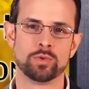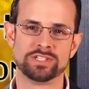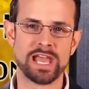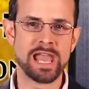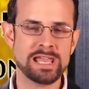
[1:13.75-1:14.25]
There
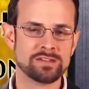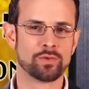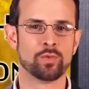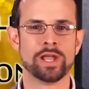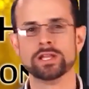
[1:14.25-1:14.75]
was
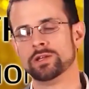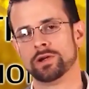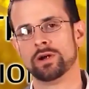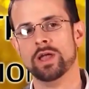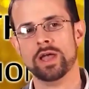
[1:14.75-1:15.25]
eight
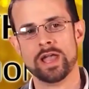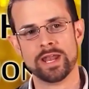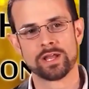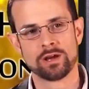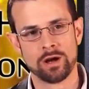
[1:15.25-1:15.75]
reindeer,
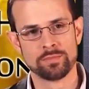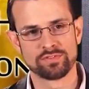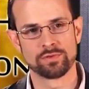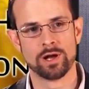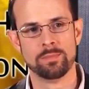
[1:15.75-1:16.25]
and it
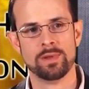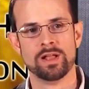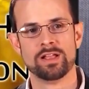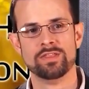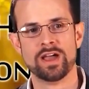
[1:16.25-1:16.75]
comes
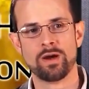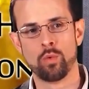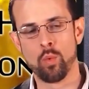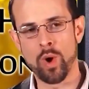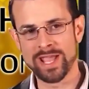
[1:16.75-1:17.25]
from
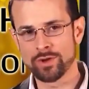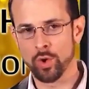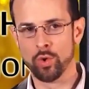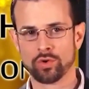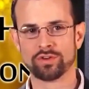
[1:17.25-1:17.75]
that white
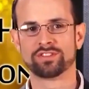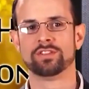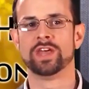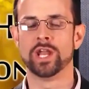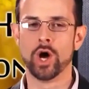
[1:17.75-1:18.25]

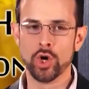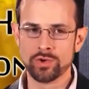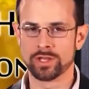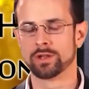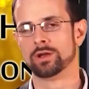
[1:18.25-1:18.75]
horse that
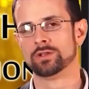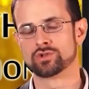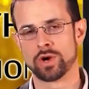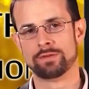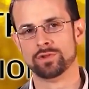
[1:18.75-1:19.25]
Odin
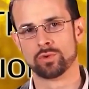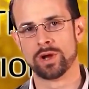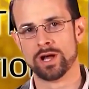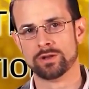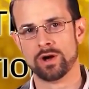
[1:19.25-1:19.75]
traveled
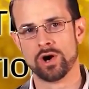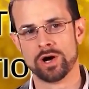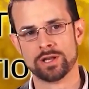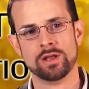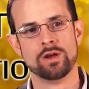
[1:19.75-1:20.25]
around
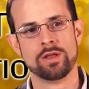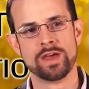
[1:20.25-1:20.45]
on